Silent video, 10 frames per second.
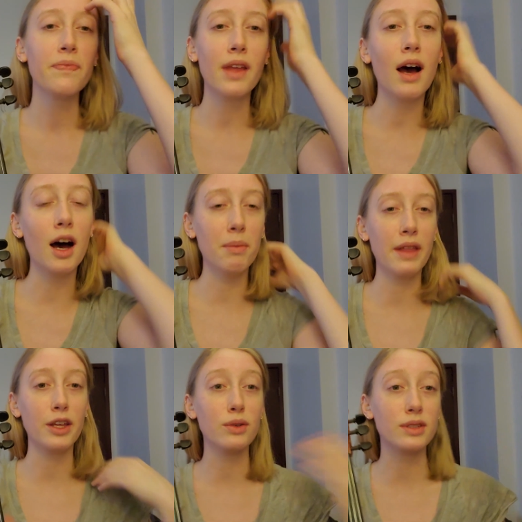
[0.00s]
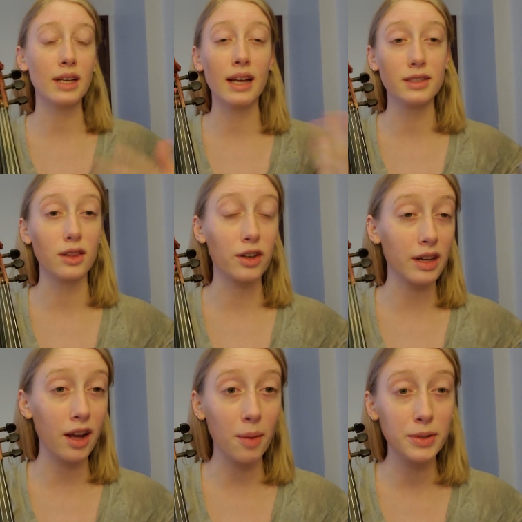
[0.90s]
They used it as a
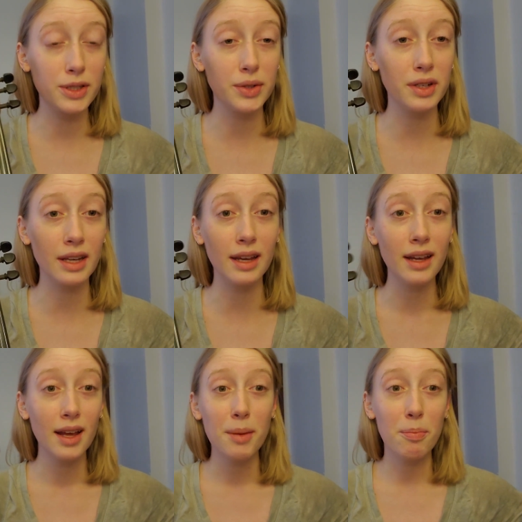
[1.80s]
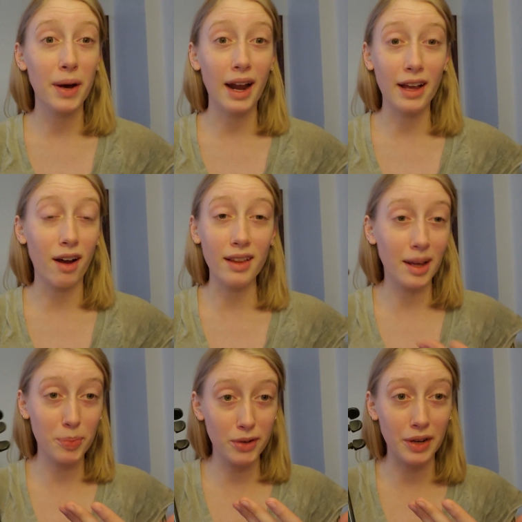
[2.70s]
learning opportunity, but I got
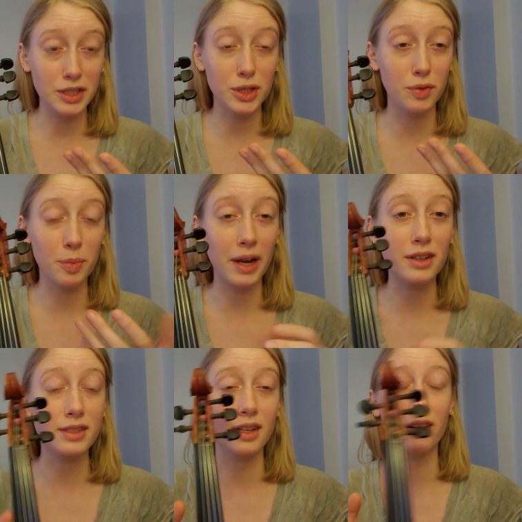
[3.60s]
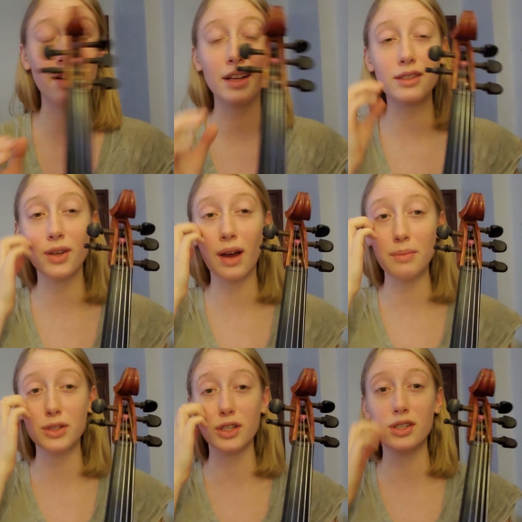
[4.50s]
like professional repairs done on it. So
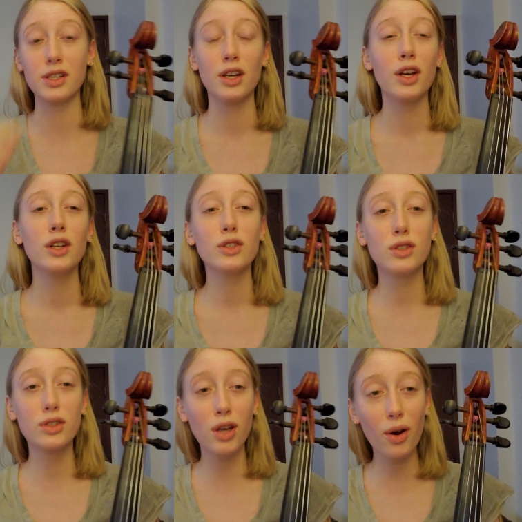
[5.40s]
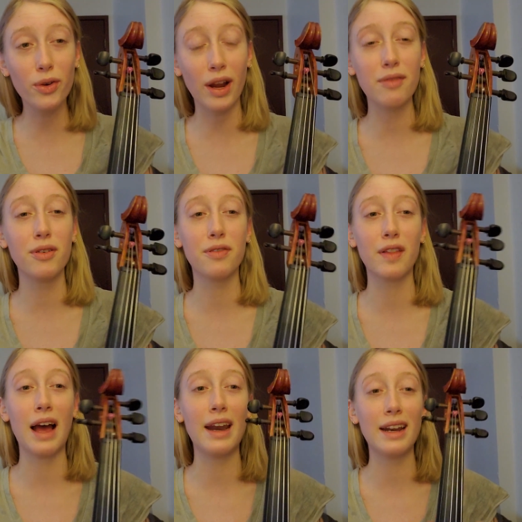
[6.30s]
I'm just so grateful for
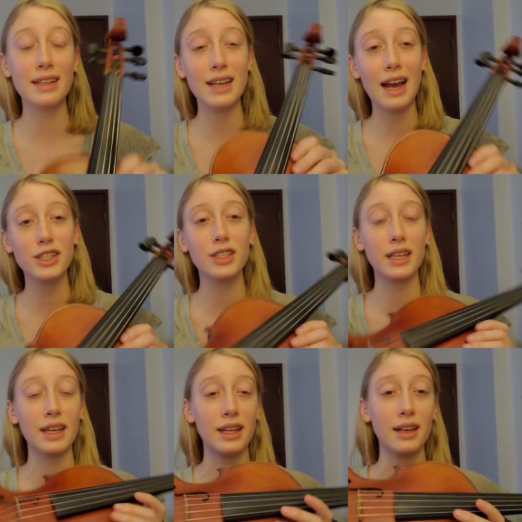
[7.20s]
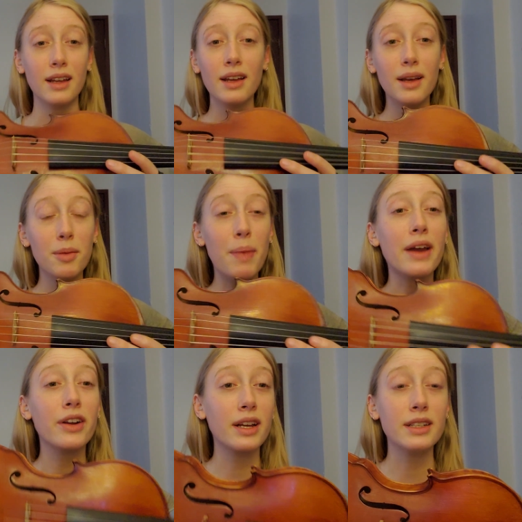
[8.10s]
that. And it's actually in
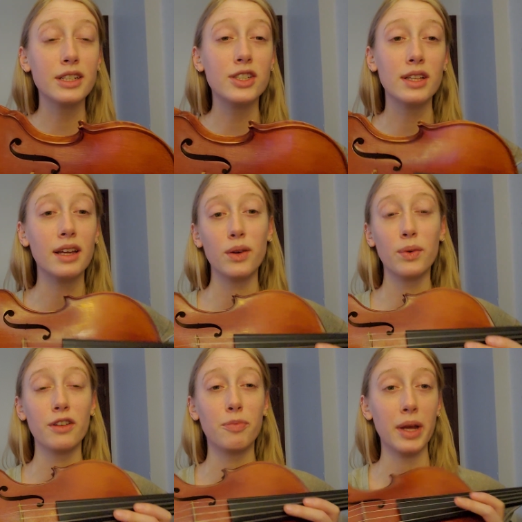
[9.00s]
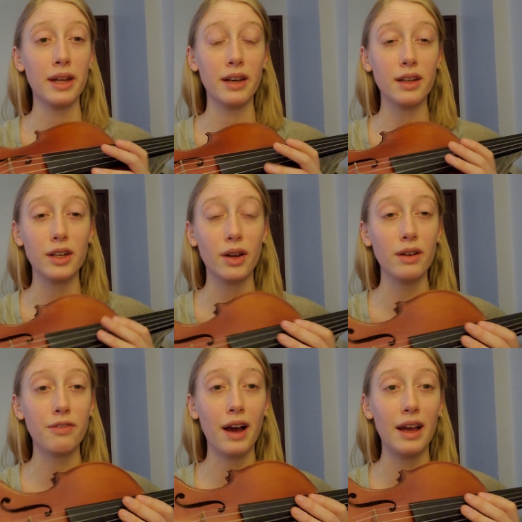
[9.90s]
better condition than it would have been,
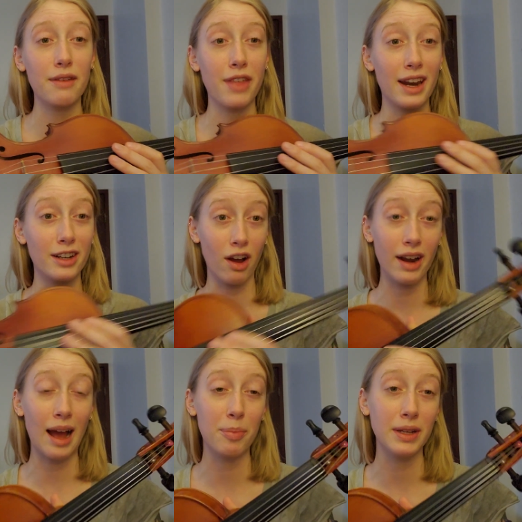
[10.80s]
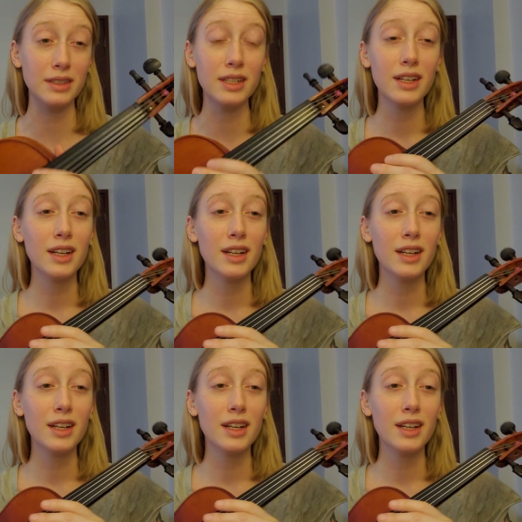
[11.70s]
if that had not happened.